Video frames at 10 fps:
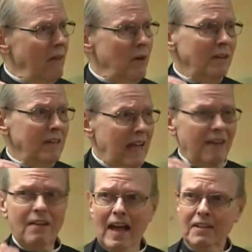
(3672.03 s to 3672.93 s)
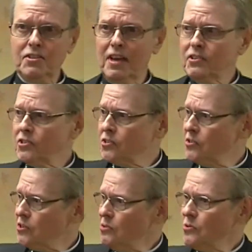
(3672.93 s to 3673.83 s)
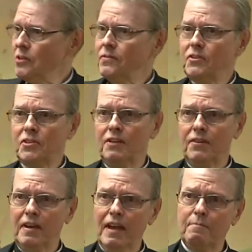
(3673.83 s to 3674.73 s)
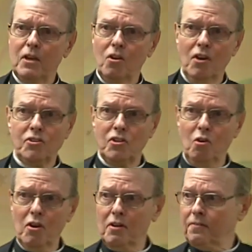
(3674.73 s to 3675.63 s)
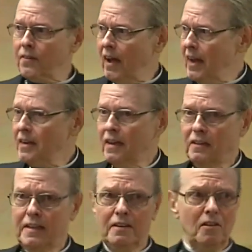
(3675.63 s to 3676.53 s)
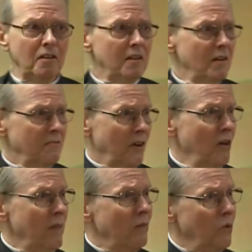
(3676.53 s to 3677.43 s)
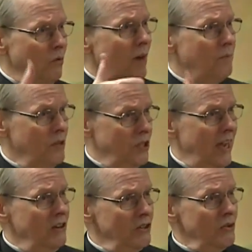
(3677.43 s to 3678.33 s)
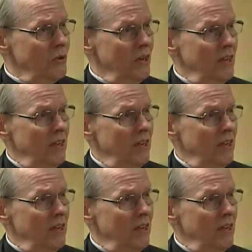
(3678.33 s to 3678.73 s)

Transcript: really have access to the use of the CVA because in order to find a legal firm that will represent you,